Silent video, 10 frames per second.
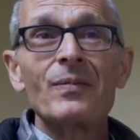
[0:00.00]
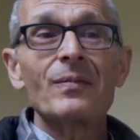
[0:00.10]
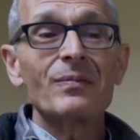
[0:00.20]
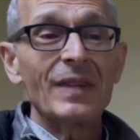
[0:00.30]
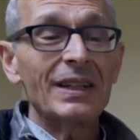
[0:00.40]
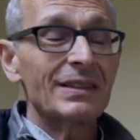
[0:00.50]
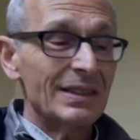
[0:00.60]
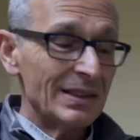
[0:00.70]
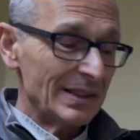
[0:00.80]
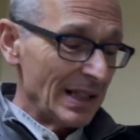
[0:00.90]
makes
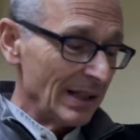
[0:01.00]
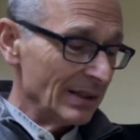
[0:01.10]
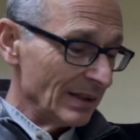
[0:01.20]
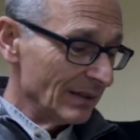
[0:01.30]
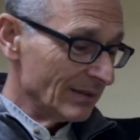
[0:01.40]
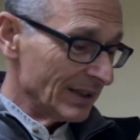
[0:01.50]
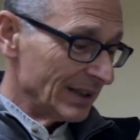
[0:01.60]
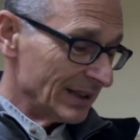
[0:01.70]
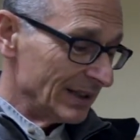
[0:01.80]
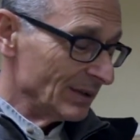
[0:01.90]
this area of the
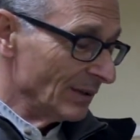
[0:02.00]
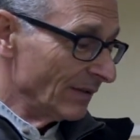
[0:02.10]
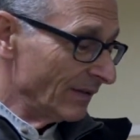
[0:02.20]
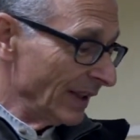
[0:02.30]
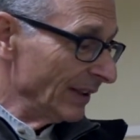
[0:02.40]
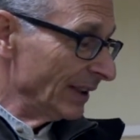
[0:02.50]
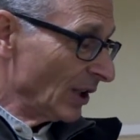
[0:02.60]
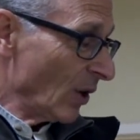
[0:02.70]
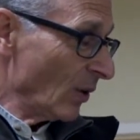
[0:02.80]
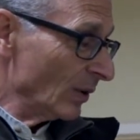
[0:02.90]
cathedral very
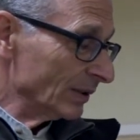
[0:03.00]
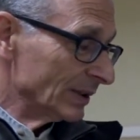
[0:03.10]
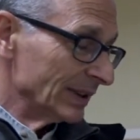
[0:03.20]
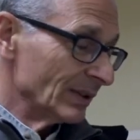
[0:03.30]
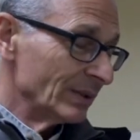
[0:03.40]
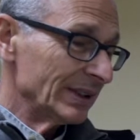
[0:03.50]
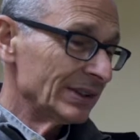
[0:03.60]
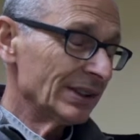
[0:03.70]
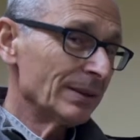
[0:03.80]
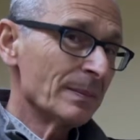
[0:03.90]
cold in the
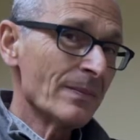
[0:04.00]
winter.